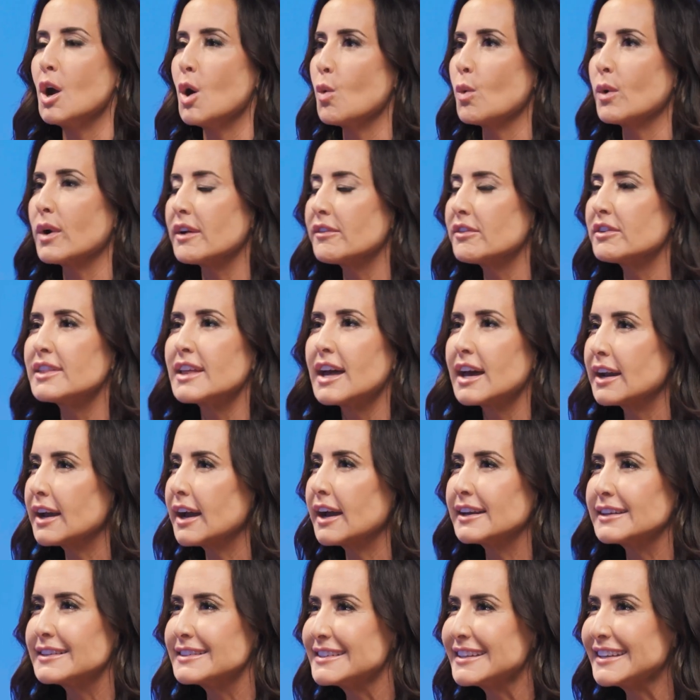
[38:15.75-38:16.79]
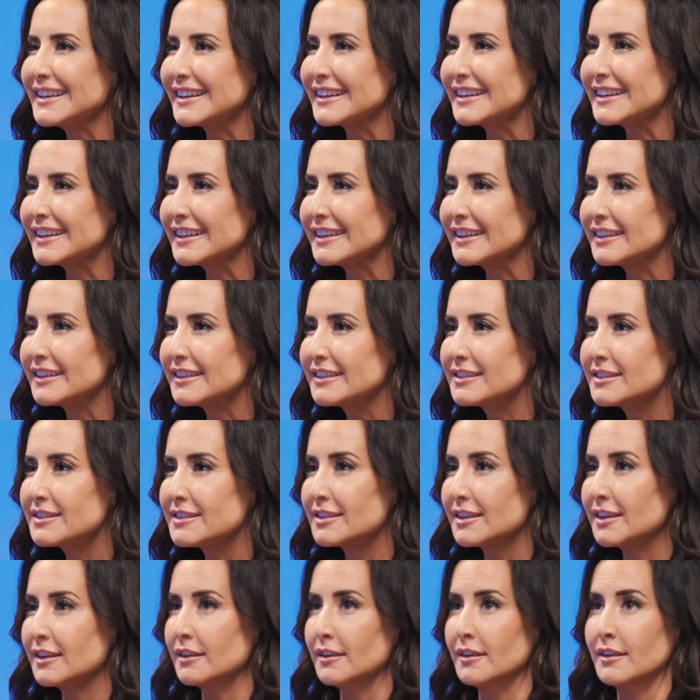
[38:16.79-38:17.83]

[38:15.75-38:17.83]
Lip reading: Whatever that idea is,